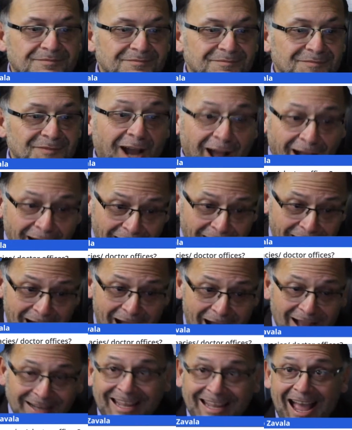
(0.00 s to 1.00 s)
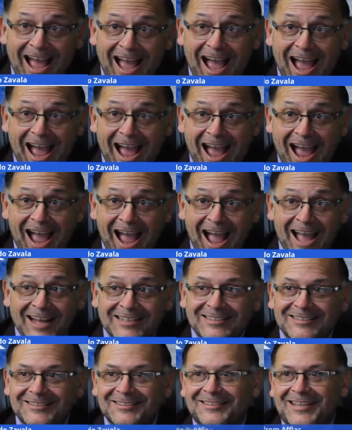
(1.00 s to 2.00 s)

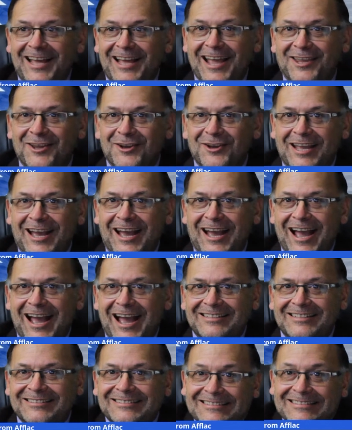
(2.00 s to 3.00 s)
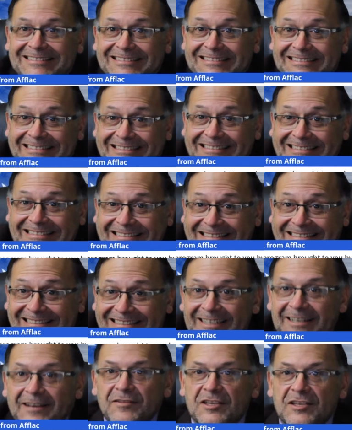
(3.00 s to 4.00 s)
Cat! Thank you, Cat.
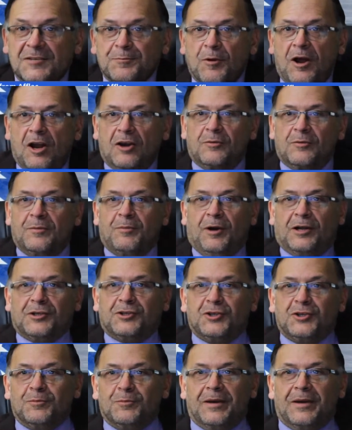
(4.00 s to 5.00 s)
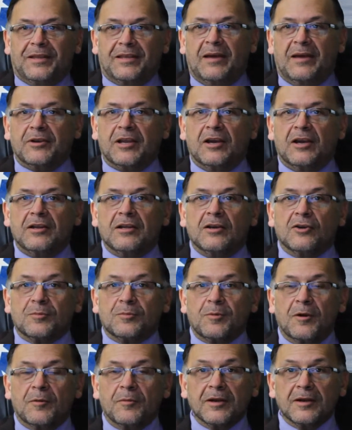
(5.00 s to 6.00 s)
This program brought to you by the Cameron County Health
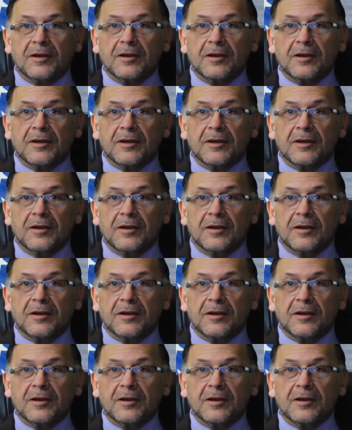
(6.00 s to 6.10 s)
Department.